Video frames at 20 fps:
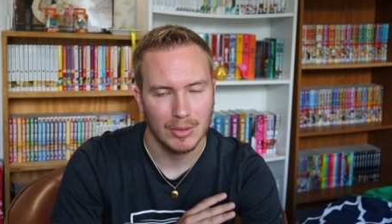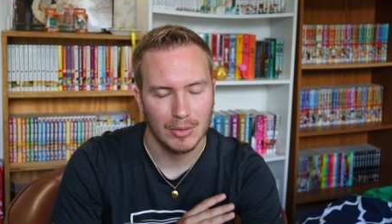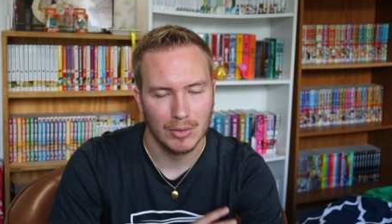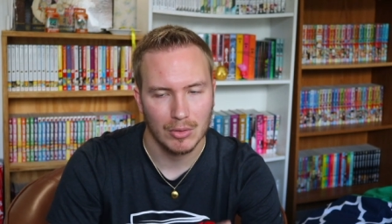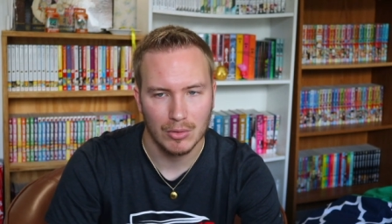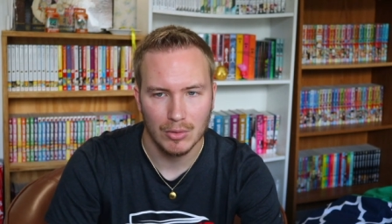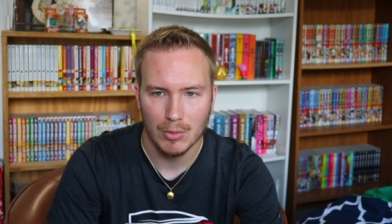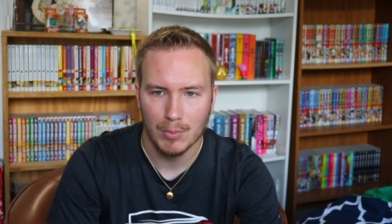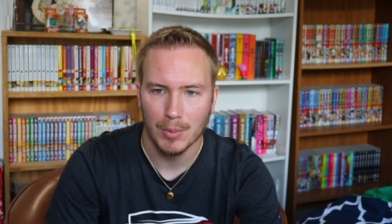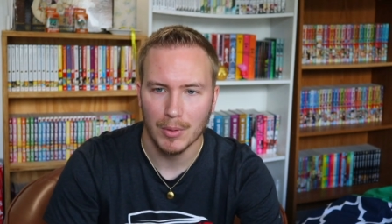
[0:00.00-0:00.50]

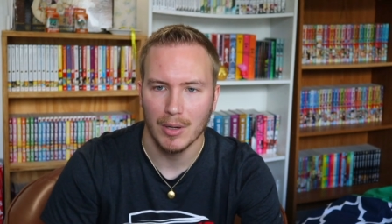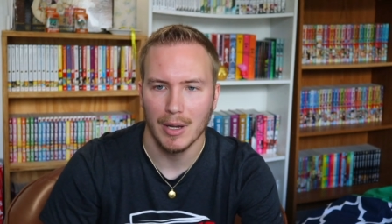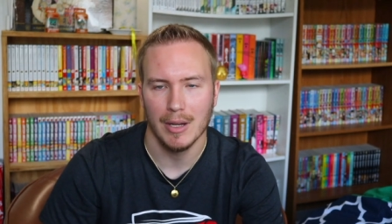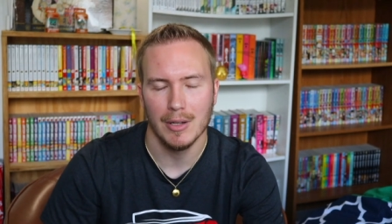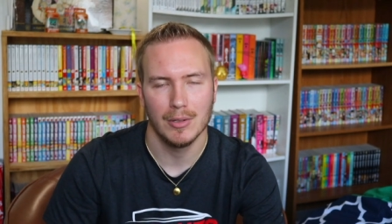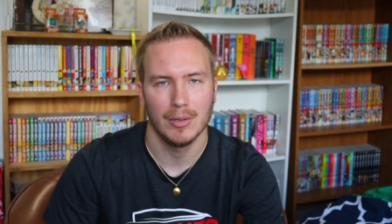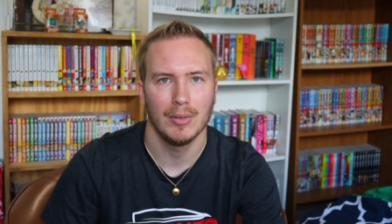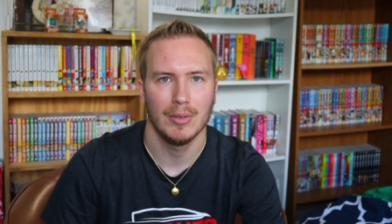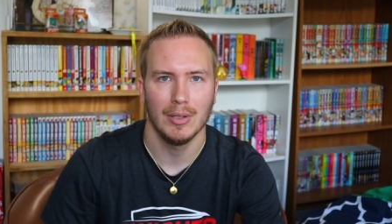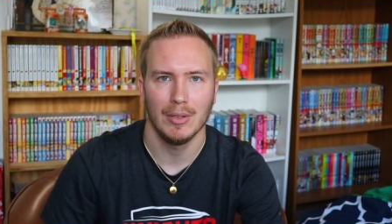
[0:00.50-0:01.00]
super
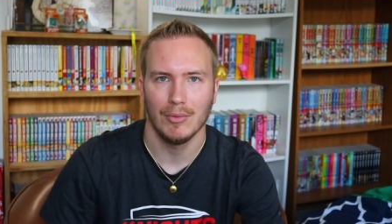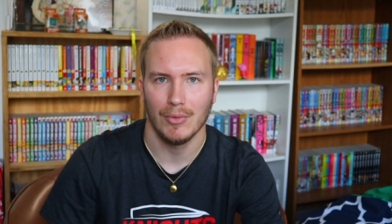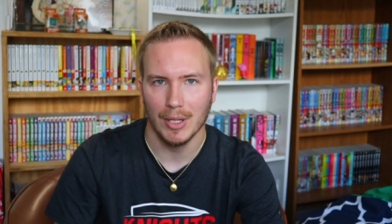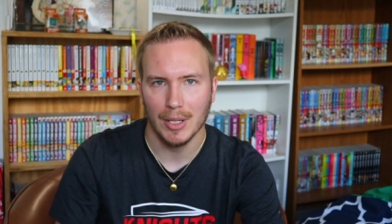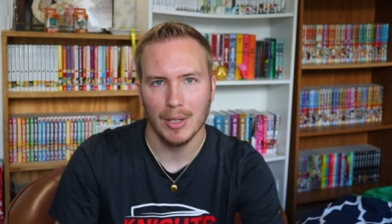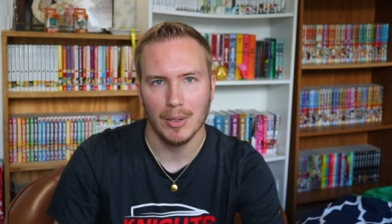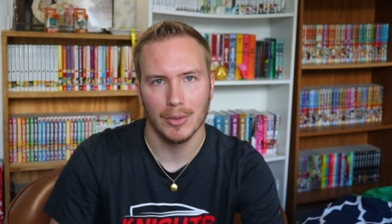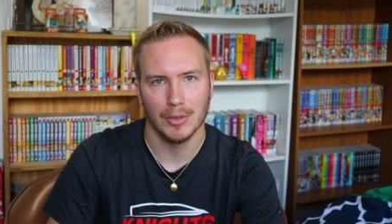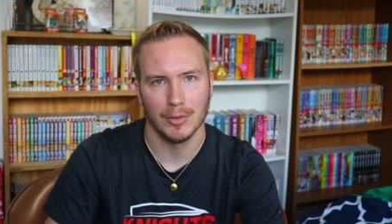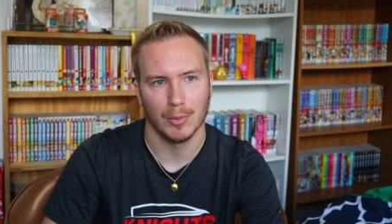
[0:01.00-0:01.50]
interesting
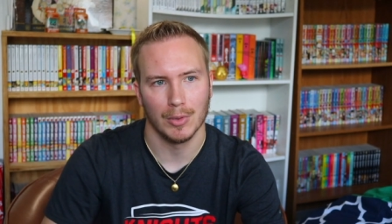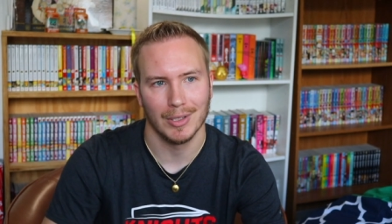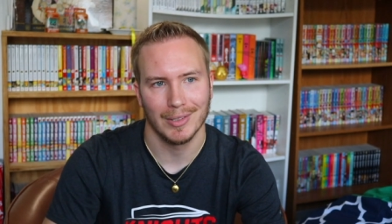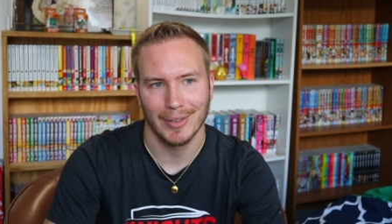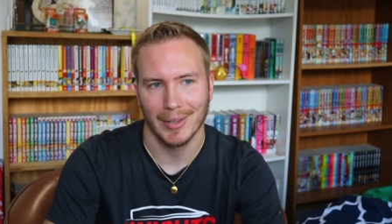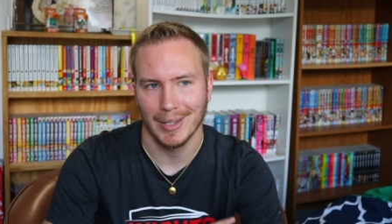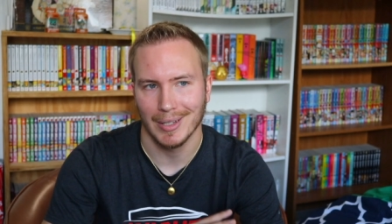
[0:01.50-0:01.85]
videos where it's